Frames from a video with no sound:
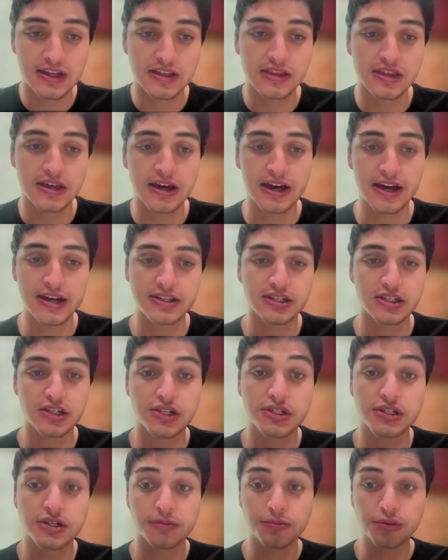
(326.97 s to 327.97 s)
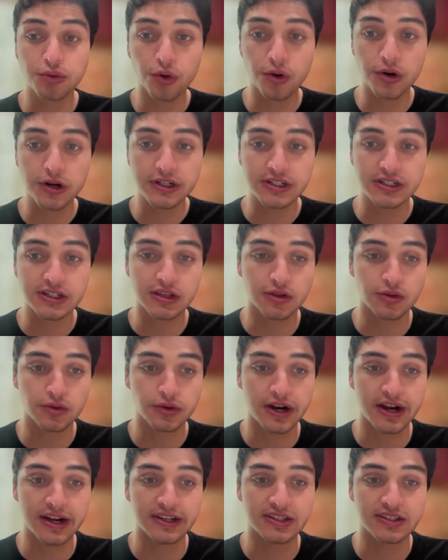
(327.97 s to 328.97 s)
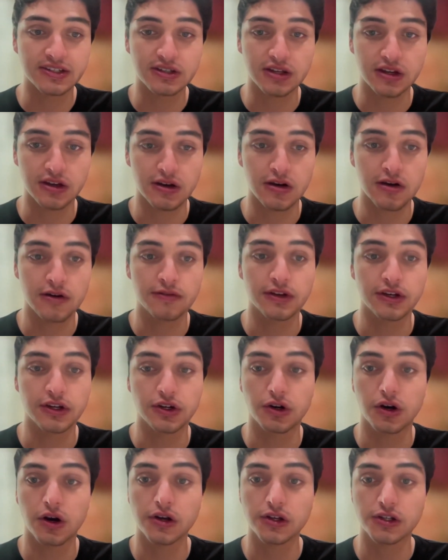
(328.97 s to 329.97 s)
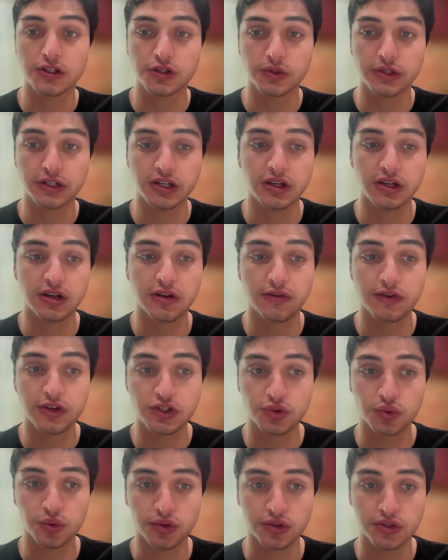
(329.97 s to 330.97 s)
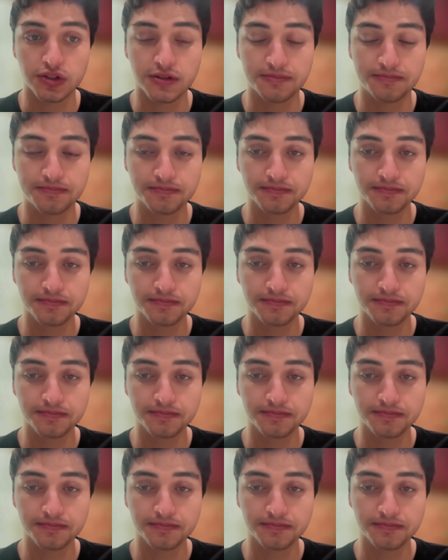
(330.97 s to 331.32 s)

that support the rights of incarcerated individuals.